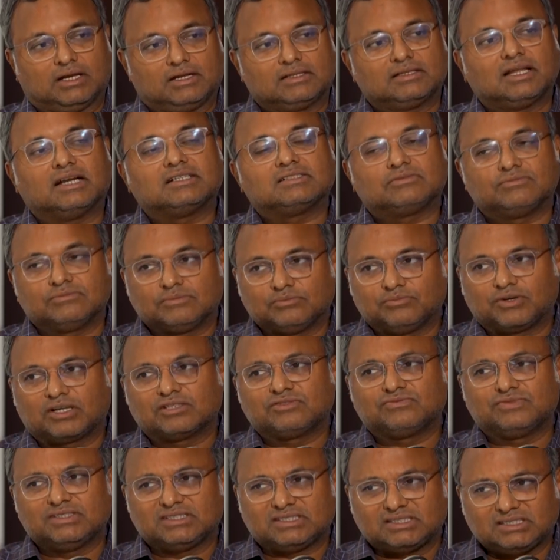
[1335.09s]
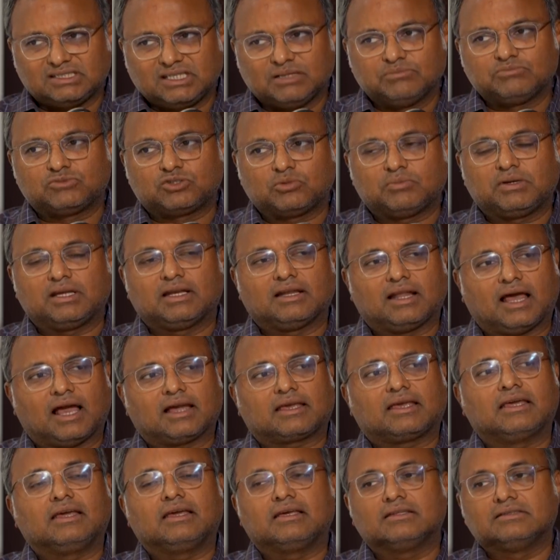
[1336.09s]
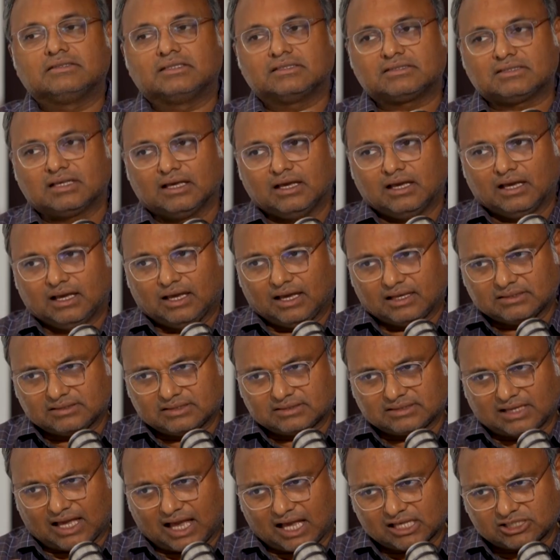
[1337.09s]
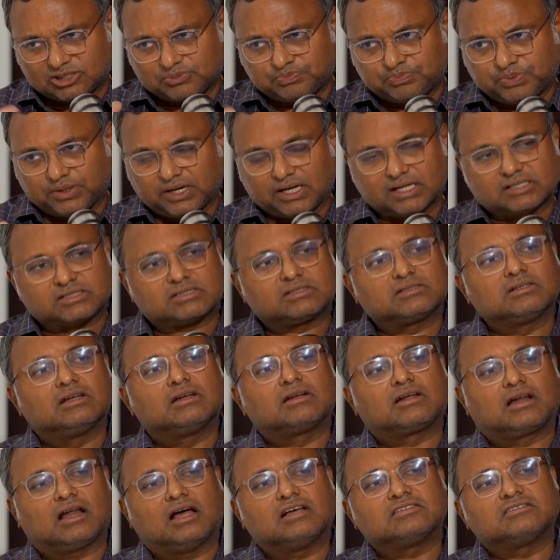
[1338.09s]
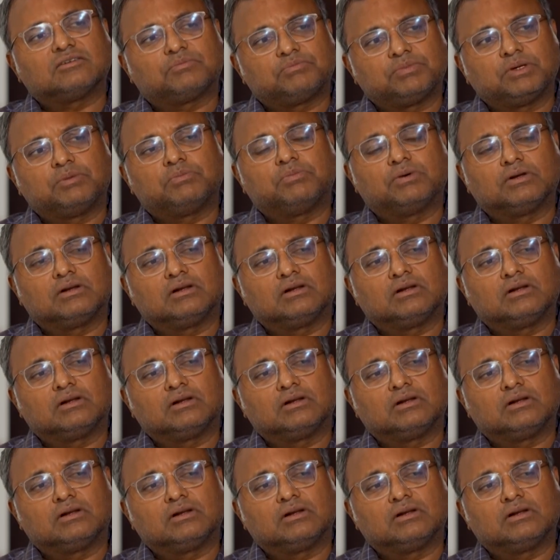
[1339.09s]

That's because we seem to be lacking in this aspirational class of people